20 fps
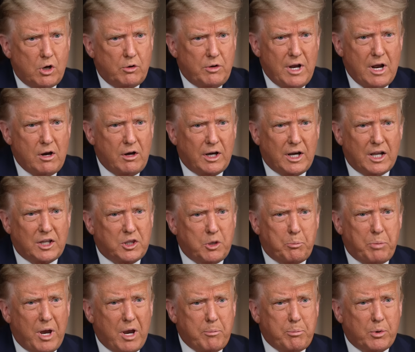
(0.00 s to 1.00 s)
go down and get the
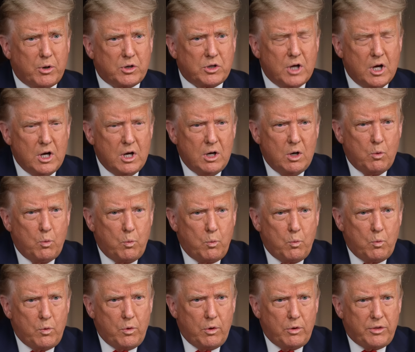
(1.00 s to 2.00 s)
papers.
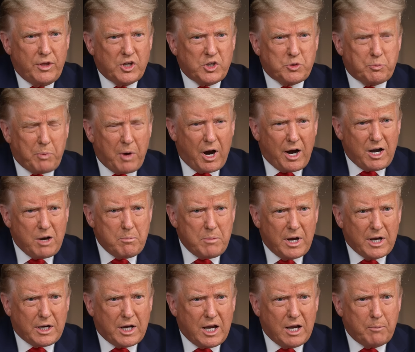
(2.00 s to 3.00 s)
They spied on
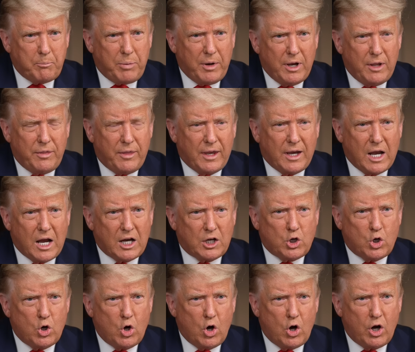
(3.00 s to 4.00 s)
my campaign, they
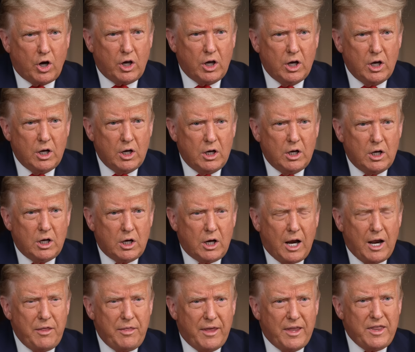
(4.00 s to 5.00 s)
got caught. No.
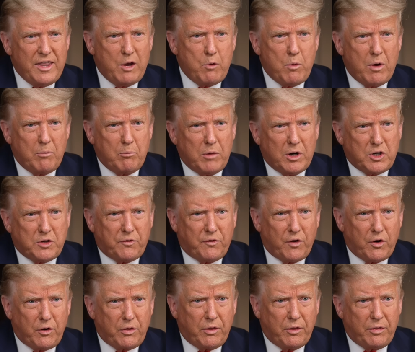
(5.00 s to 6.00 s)
And then they went much
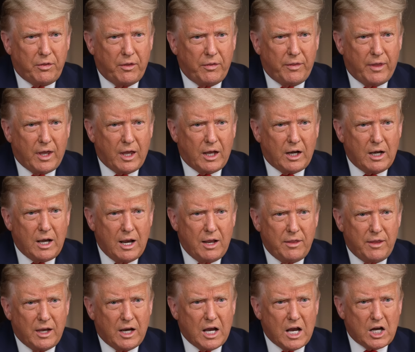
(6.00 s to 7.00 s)
further than that,
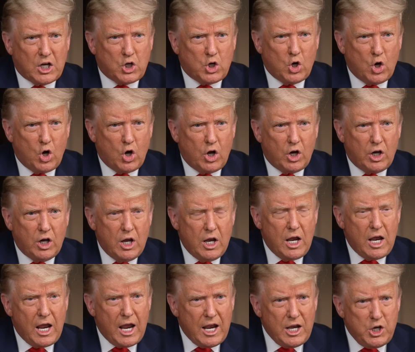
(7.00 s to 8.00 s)
and they got caught.
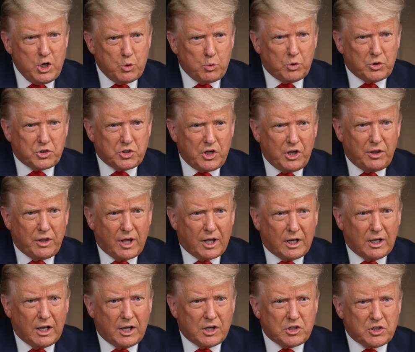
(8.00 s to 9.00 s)
And you will see
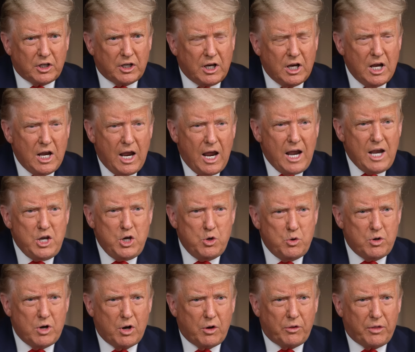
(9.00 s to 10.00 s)
that, Lesley, and
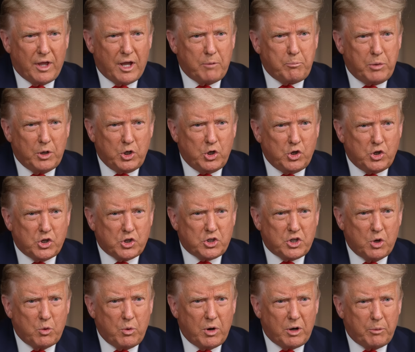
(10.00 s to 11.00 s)
you know that, but you just
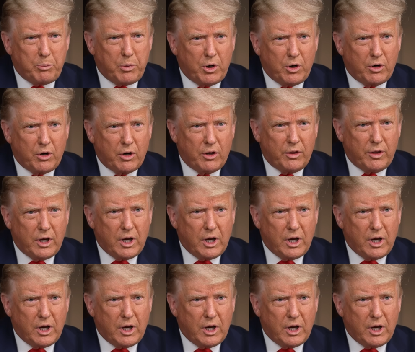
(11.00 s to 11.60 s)
don't want to no, put